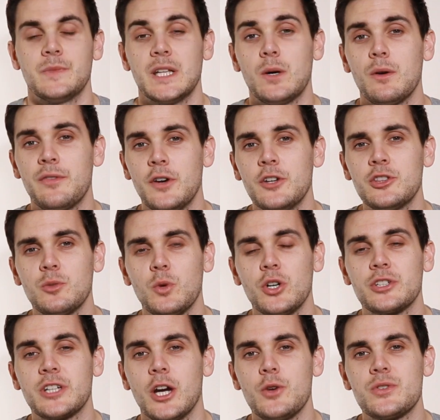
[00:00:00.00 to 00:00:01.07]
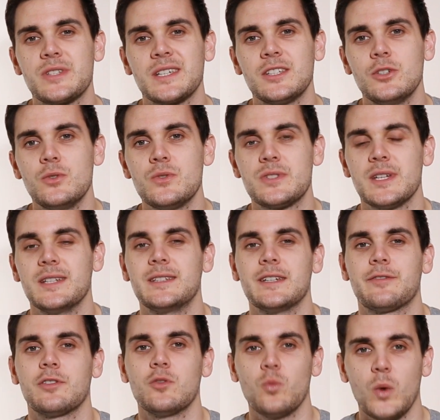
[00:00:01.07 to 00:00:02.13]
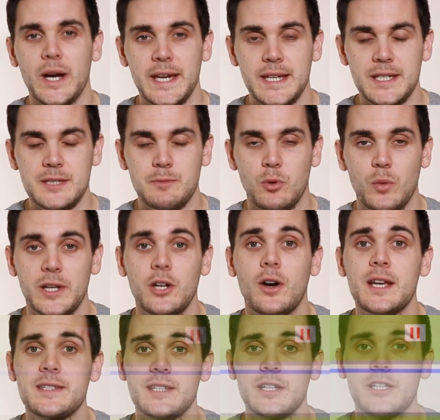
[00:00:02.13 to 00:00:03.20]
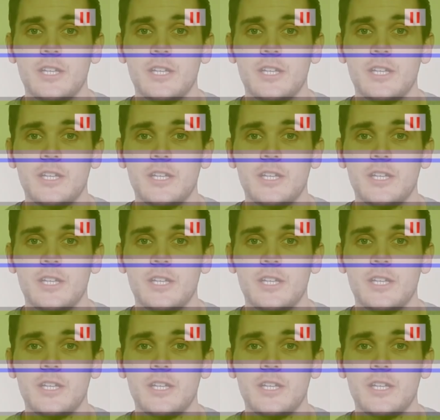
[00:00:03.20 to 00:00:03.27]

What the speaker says: Now, I've heard the word coasting used in different ways, but when I say